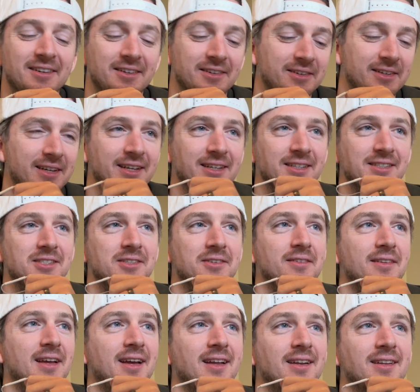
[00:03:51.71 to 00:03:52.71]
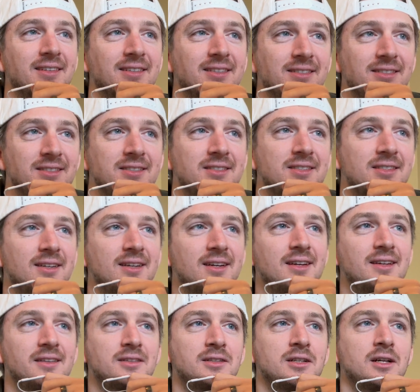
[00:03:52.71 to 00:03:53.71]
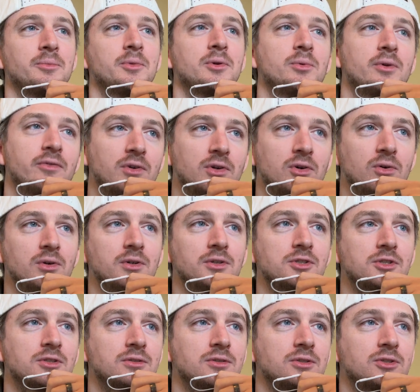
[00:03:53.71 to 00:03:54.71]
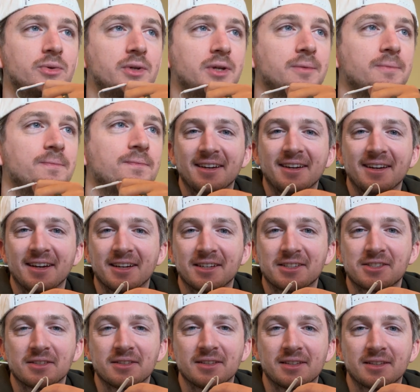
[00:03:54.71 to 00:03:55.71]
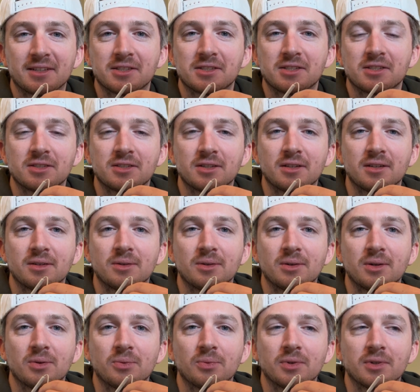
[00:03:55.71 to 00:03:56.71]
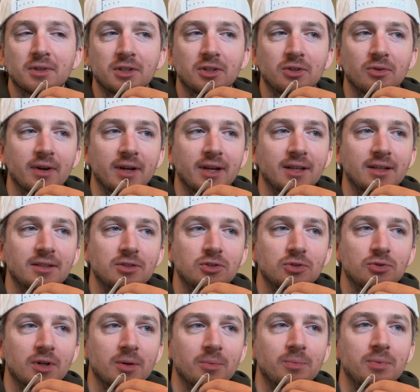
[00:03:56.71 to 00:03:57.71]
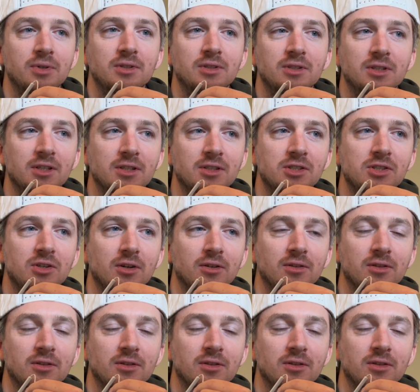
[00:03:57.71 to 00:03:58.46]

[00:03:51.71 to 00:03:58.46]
Okay, so that is the Columbia River Gorge. Sweet. I actually think this is a really great trip to start